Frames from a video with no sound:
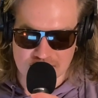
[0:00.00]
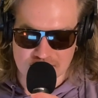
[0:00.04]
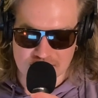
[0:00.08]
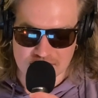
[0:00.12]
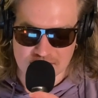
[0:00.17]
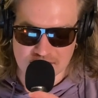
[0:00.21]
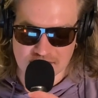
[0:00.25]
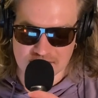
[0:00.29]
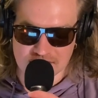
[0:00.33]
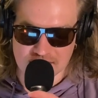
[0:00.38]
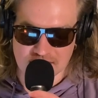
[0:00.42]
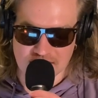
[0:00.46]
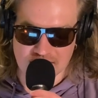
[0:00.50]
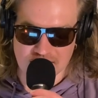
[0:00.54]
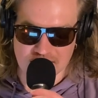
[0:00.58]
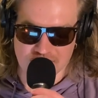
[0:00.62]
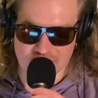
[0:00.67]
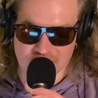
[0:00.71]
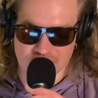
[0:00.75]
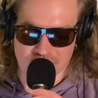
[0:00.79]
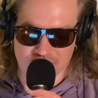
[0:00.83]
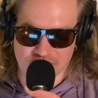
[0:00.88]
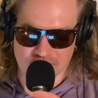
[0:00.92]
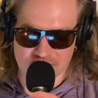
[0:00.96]
that they
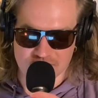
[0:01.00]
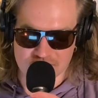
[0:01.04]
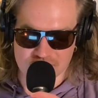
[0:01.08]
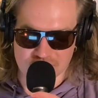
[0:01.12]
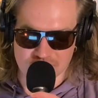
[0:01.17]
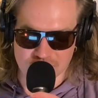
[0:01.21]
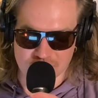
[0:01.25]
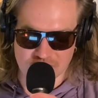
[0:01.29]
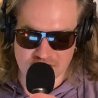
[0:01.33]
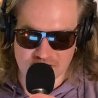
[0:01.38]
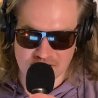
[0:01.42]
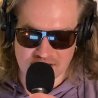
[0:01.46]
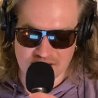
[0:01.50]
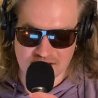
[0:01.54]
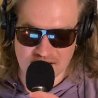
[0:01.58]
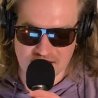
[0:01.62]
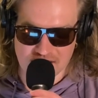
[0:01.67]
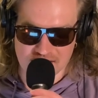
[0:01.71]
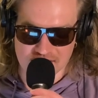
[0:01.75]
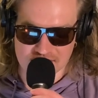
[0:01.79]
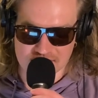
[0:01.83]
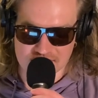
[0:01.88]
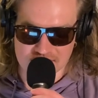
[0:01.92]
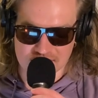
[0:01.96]
failed to
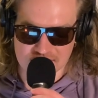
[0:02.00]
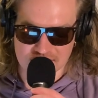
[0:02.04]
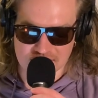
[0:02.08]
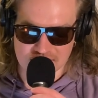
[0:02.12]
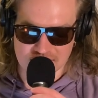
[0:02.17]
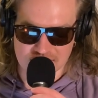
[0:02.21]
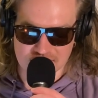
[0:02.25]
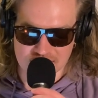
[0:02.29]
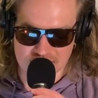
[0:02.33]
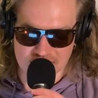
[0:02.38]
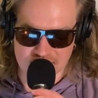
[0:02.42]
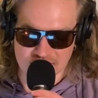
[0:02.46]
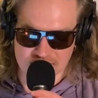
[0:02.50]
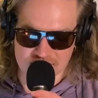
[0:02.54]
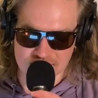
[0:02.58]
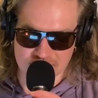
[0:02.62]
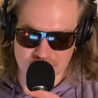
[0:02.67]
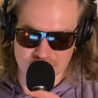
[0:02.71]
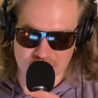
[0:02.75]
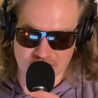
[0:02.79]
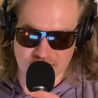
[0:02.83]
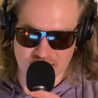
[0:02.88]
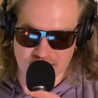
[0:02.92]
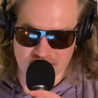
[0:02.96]
mitigate these
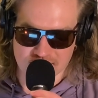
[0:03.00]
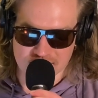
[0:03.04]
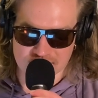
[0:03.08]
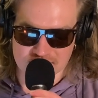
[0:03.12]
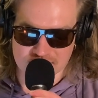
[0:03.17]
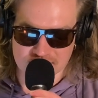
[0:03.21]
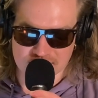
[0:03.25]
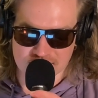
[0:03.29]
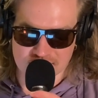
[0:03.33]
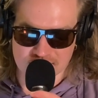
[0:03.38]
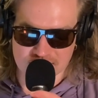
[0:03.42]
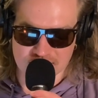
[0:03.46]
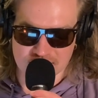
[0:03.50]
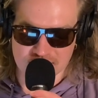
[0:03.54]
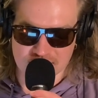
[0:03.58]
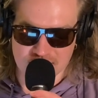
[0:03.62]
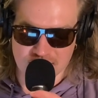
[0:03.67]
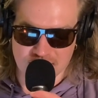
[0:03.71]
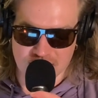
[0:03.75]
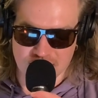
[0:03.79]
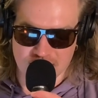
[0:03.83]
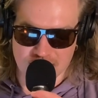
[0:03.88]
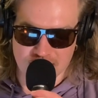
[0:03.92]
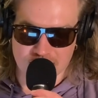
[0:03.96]
impacts
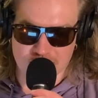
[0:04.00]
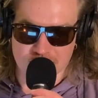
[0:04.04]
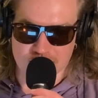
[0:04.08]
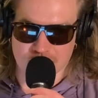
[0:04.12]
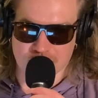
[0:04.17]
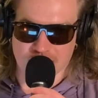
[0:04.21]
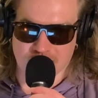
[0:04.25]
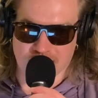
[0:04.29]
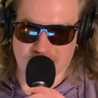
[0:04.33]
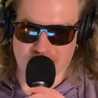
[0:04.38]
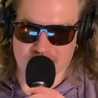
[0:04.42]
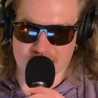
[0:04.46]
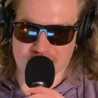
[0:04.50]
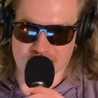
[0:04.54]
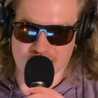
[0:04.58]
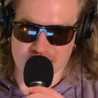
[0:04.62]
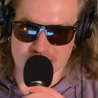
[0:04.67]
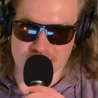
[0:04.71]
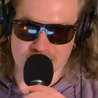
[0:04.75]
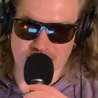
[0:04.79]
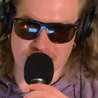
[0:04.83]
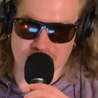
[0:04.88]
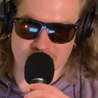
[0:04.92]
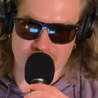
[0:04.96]
by things
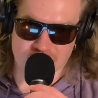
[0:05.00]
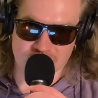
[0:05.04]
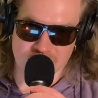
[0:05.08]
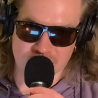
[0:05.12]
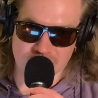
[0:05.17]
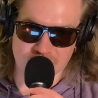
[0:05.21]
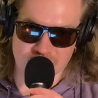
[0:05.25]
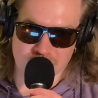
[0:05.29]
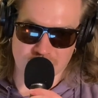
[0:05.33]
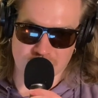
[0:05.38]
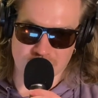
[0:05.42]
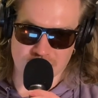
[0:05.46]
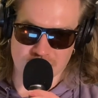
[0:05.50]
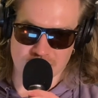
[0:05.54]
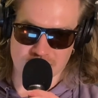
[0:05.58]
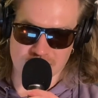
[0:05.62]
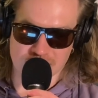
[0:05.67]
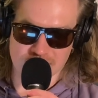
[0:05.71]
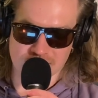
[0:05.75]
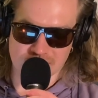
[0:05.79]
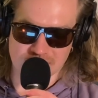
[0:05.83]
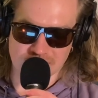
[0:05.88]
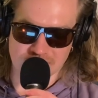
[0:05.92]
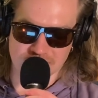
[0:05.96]
like renewable
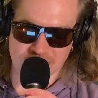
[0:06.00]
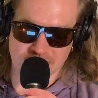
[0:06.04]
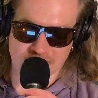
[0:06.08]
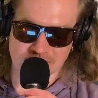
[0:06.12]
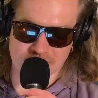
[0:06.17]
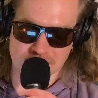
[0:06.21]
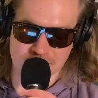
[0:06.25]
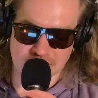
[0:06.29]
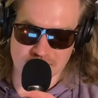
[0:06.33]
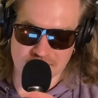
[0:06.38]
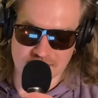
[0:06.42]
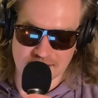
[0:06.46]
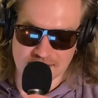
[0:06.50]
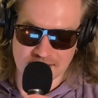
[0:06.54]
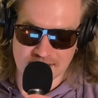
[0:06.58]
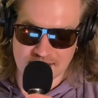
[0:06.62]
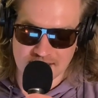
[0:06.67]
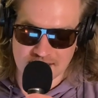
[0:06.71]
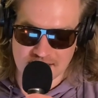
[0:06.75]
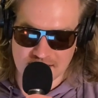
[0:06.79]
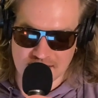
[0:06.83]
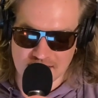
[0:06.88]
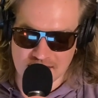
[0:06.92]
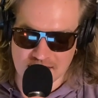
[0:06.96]
investment,
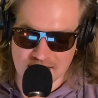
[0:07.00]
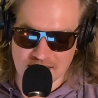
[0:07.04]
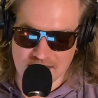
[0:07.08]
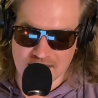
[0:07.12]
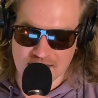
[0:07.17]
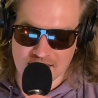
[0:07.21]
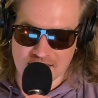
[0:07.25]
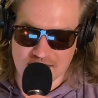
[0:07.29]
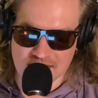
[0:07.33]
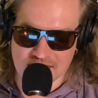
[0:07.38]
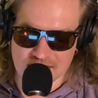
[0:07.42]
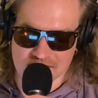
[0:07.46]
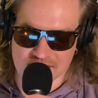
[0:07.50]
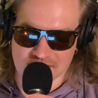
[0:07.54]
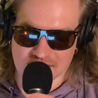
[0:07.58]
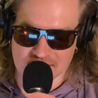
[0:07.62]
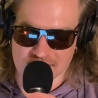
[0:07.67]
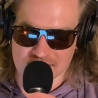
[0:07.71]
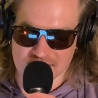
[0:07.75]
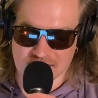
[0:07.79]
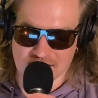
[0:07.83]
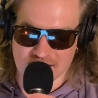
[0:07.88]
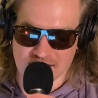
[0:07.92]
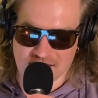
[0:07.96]
and that
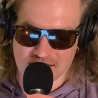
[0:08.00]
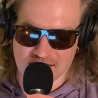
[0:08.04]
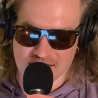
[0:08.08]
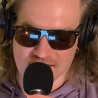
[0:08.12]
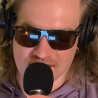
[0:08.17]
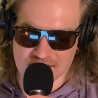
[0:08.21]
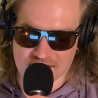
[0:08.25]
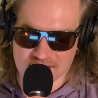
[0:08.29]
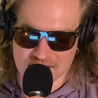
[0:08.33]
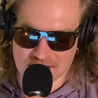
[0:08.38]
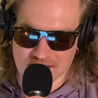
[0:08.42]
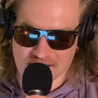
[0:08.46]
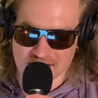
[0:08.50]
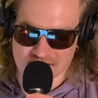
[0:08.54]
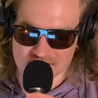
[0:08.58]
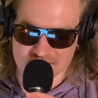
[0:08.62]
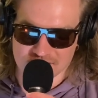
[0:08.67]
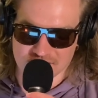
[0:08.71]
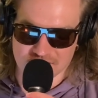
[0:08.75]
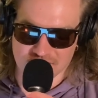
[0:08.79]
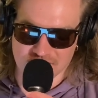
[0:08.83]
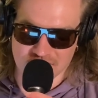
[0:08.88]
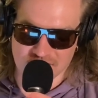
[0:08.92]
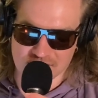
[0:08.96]
they
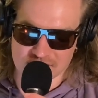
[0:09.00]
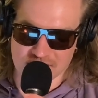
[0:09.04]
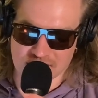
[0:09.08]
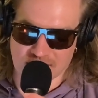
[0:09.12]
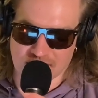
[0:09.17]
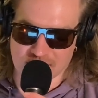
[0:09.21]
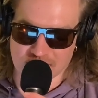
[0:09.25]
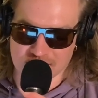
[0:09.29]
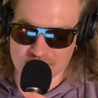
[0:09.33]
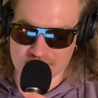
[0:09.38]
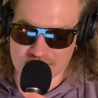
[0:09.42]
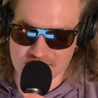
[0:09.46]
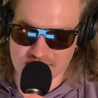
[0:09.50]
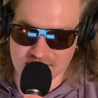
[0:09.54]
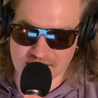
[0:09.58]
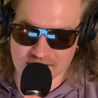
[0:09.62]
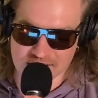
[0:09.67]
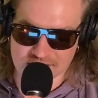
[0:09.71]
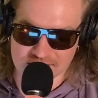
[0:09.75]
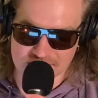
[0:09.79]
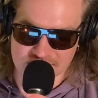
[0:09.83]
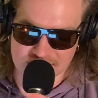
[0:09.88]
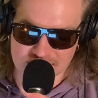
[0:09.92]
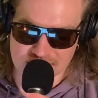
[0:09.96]
actively lobbied
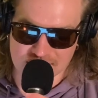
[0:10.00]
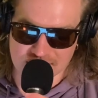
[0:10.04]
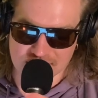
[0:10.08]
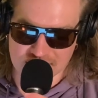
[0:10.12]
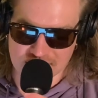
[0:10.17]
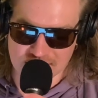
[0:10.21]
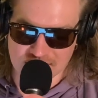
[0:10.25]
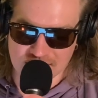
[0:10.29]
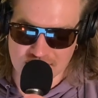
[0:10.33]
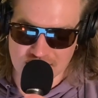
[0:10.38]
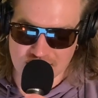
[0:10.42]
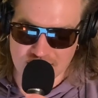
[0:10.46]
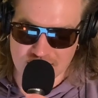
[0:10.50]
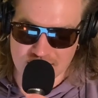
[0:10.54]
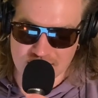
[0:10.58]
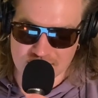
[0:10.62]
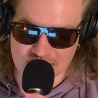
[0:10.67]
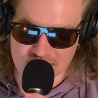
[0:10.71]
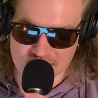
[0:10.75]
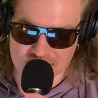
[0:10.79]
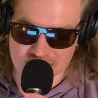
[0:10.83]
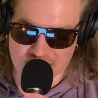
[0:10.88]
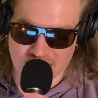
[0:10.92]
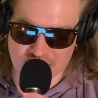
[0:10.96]
against
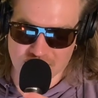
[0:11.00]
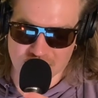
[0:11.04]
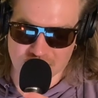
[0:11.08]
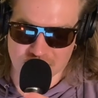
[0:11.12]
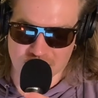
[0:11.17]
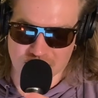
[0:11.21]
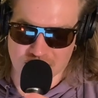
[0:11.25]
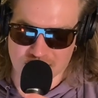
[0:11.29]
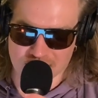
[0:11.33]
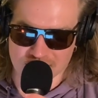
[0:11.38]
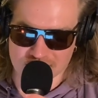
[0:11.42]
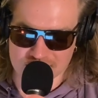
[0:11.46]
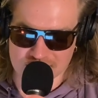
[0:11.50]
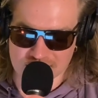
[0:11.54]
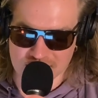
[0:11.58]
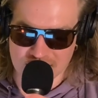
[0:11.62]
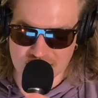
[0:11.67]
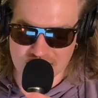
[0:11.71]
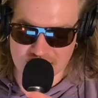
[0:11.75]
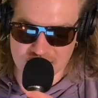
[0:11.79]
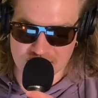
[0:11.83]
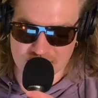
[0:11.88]
climate policy.